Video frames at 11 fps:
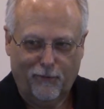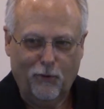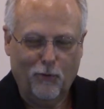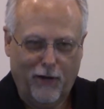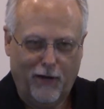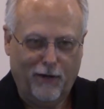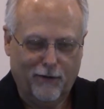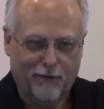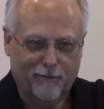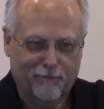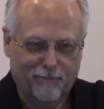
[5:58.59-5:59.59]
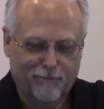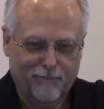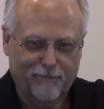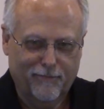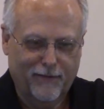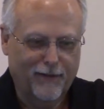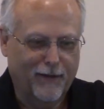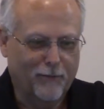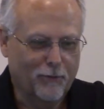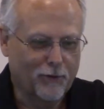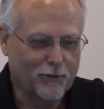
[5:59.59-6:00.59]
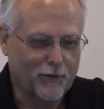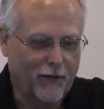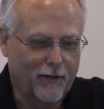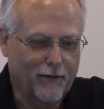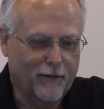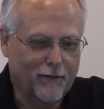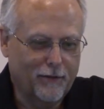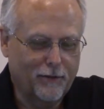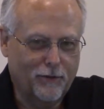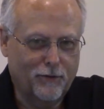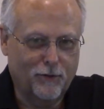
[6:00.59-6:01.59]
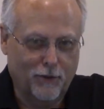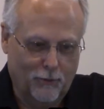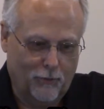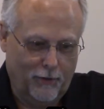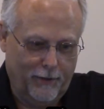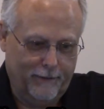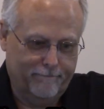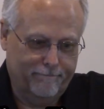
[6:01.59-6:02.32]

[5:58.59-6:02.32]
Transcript: you hate. I'm just saying generally.